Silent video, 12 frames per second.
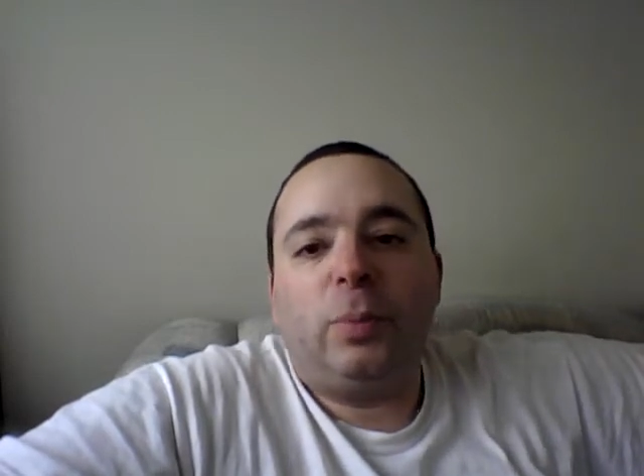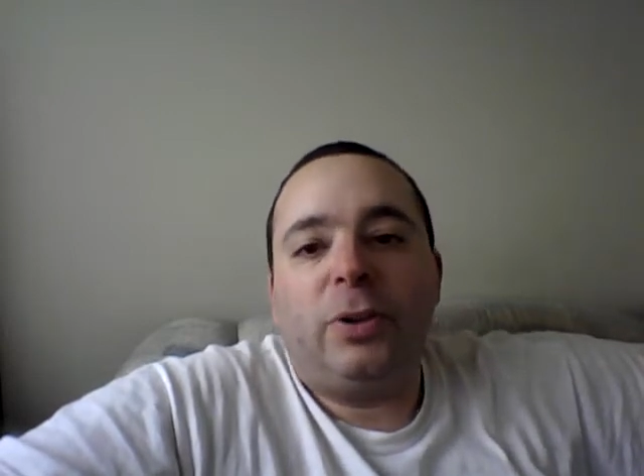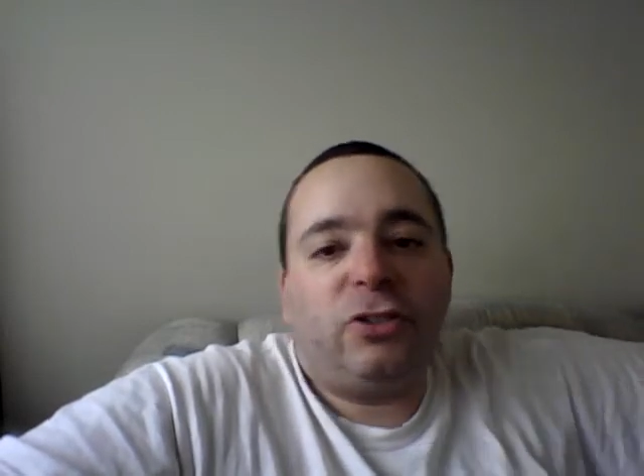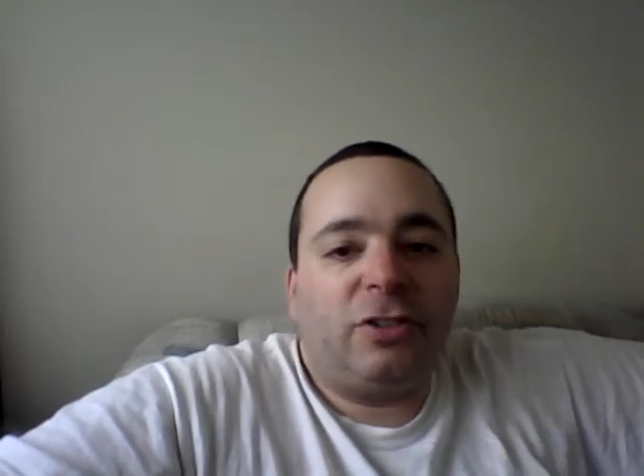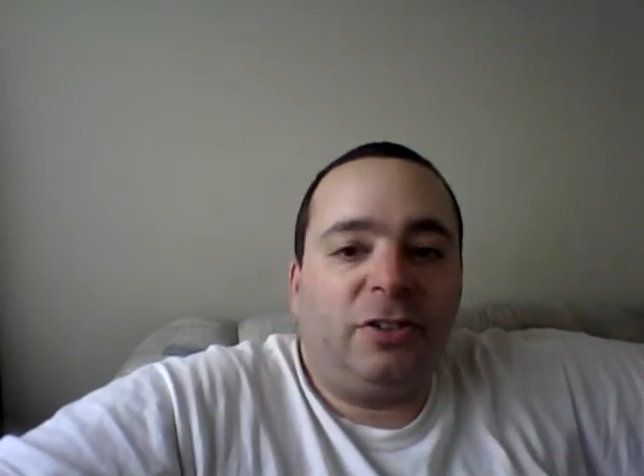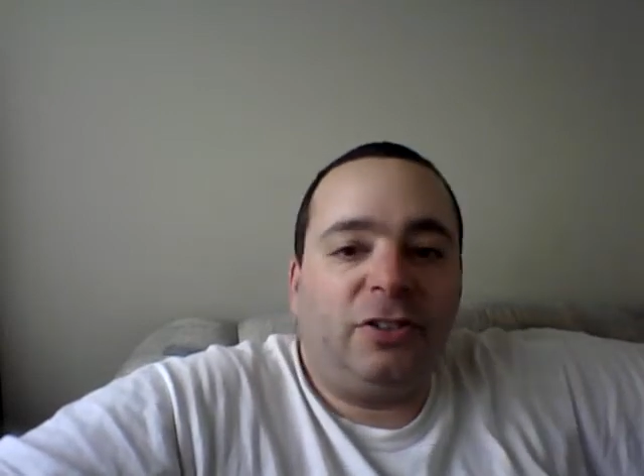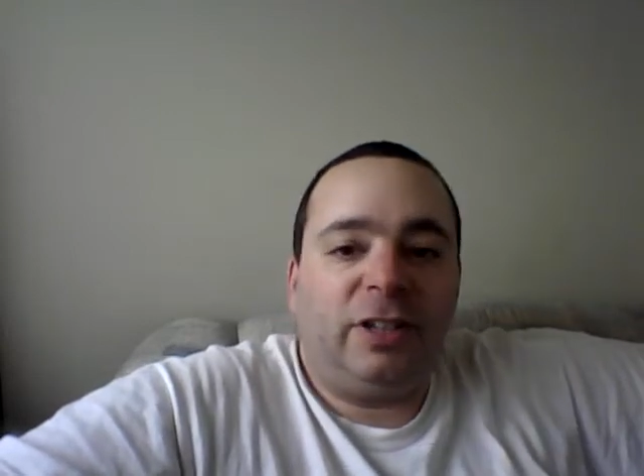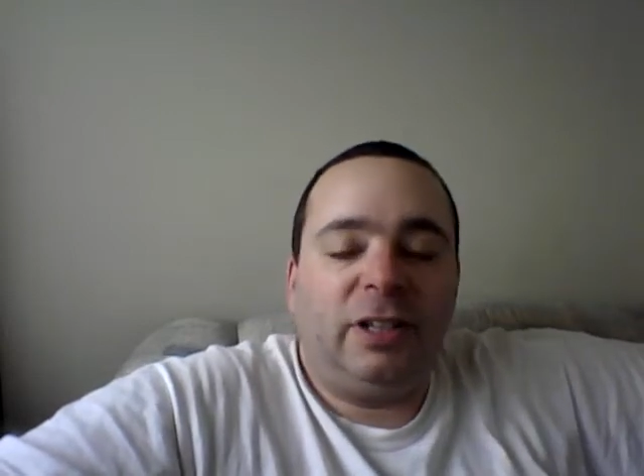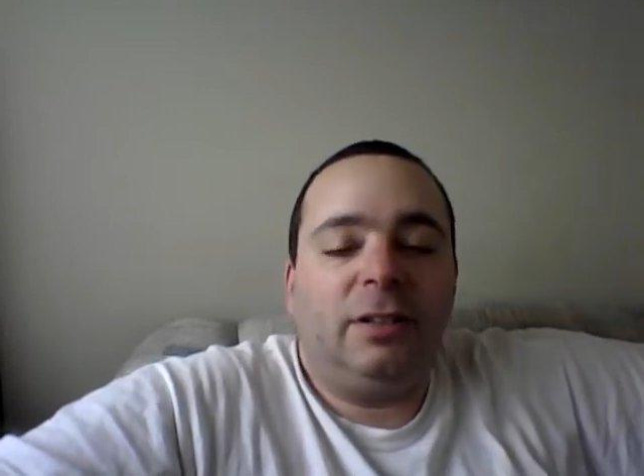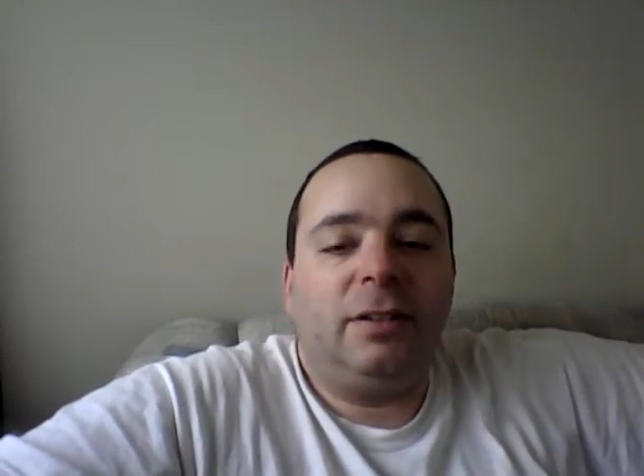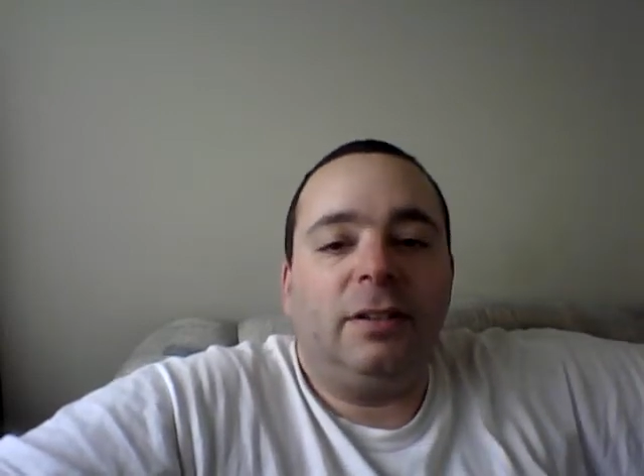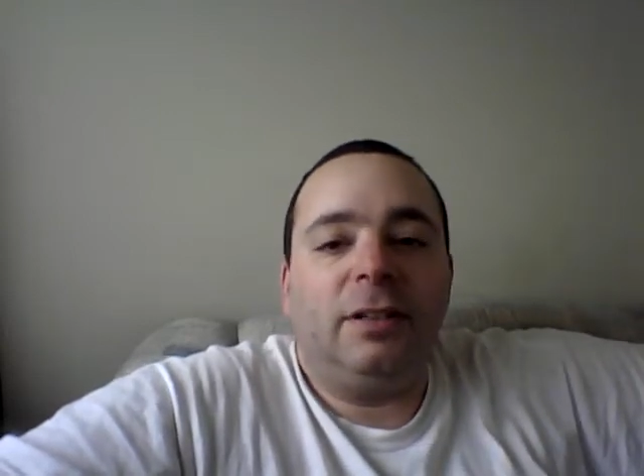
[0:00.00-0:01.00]
but John
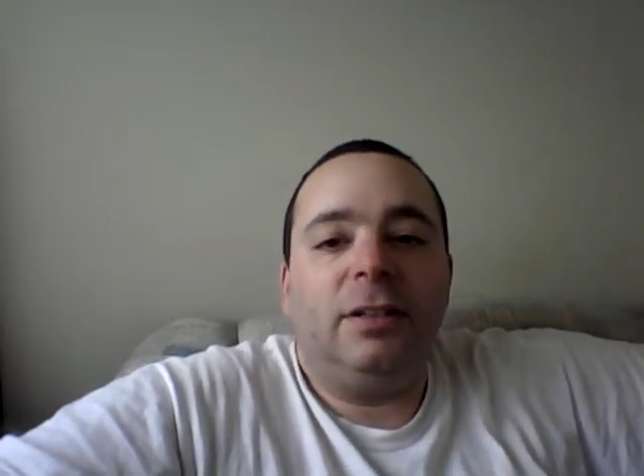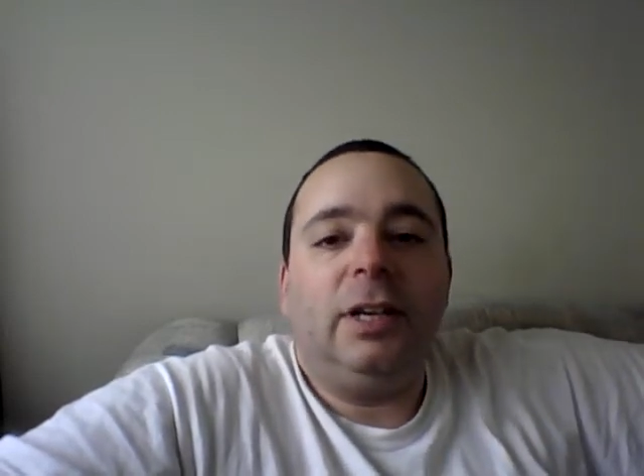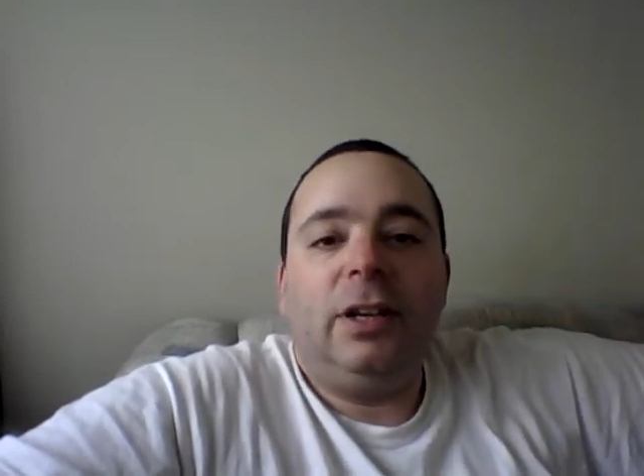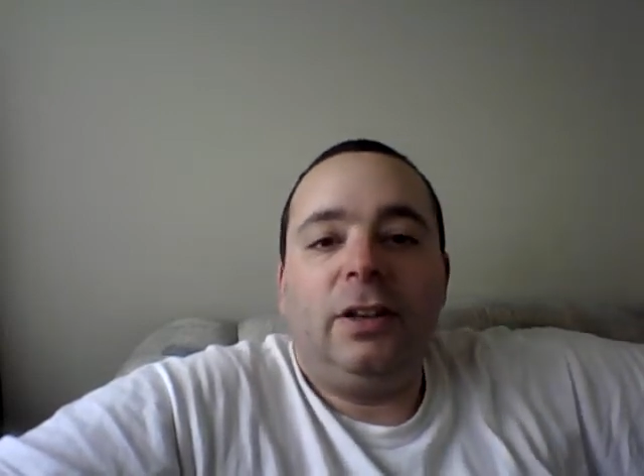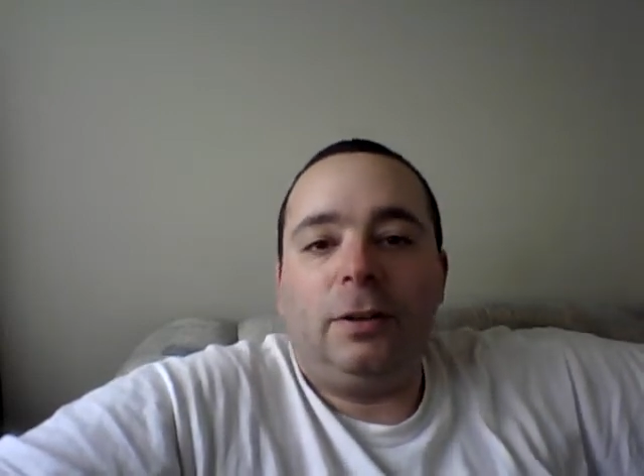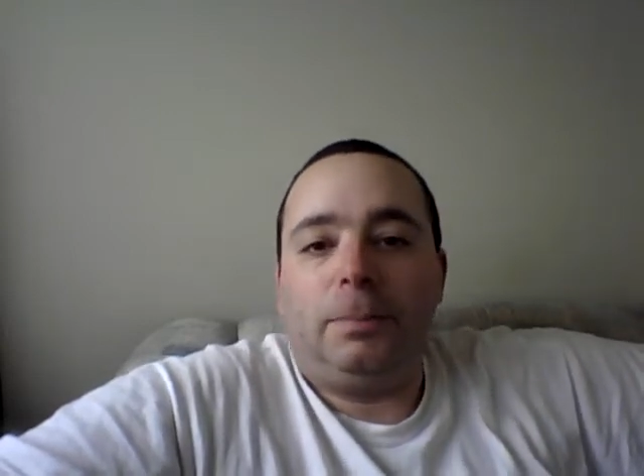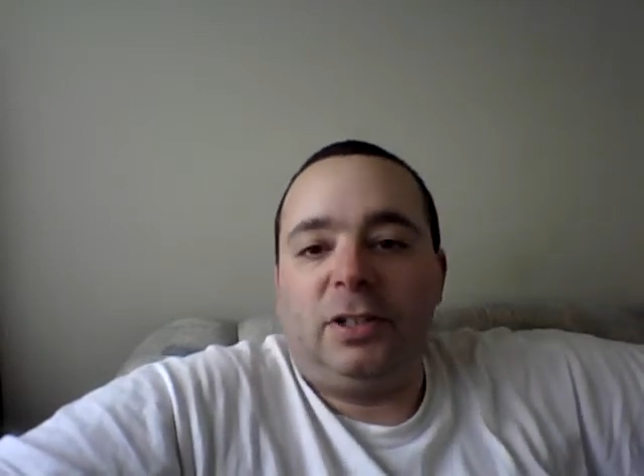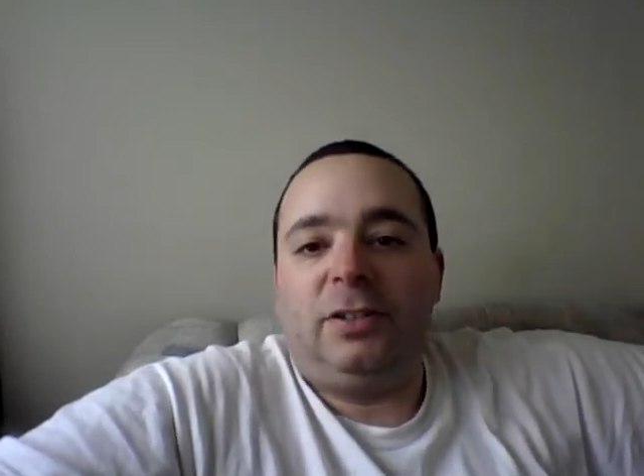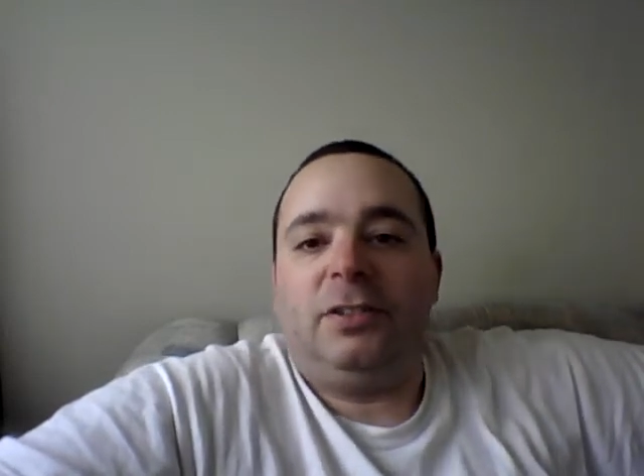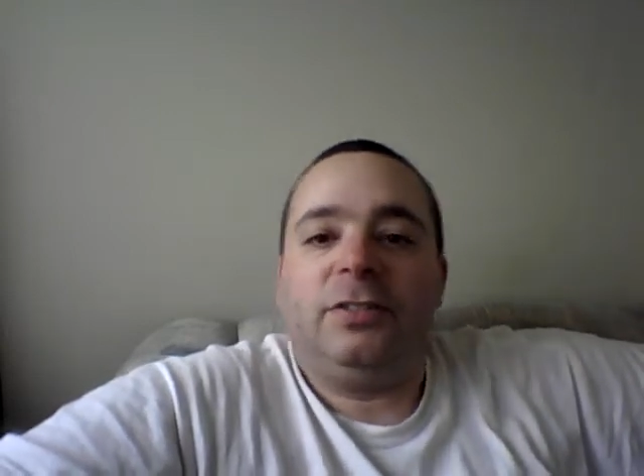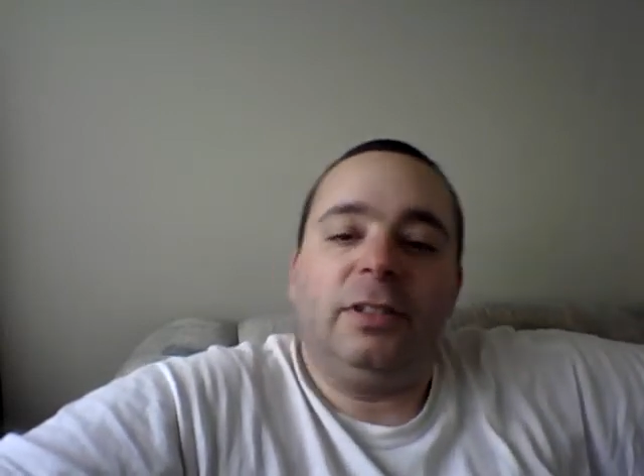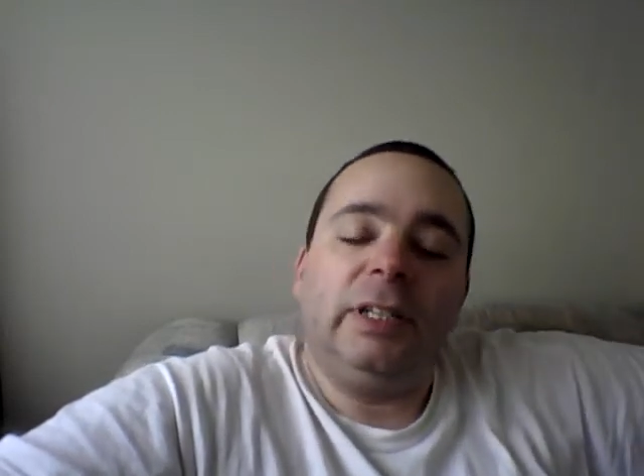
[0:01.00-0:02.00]
Cena the
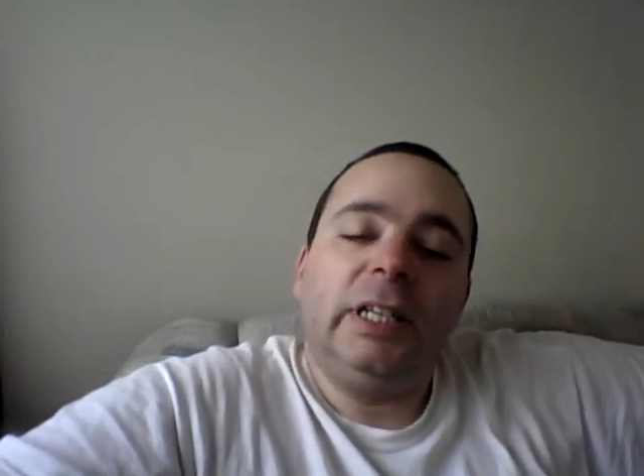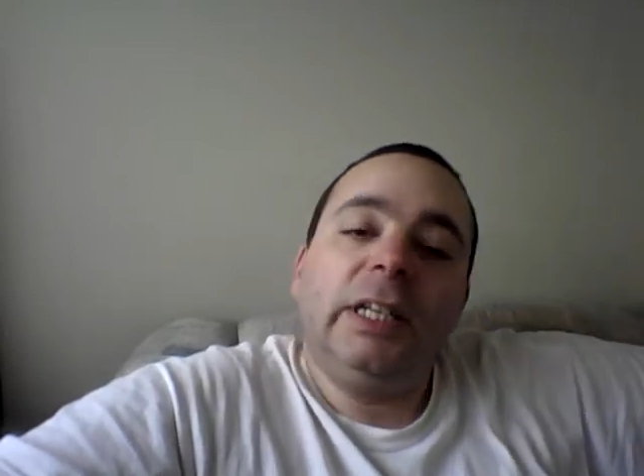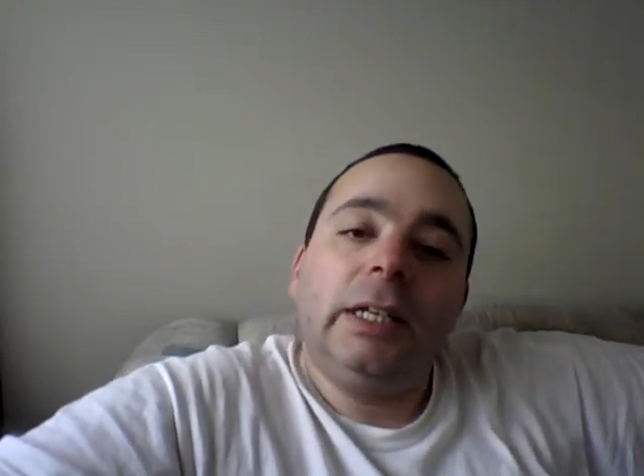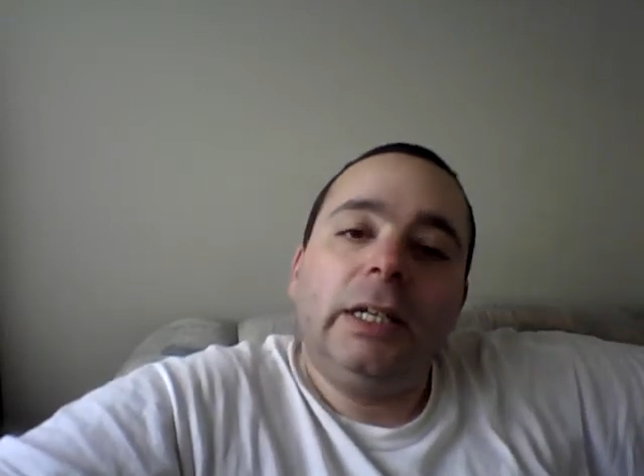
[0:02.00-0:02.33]
person.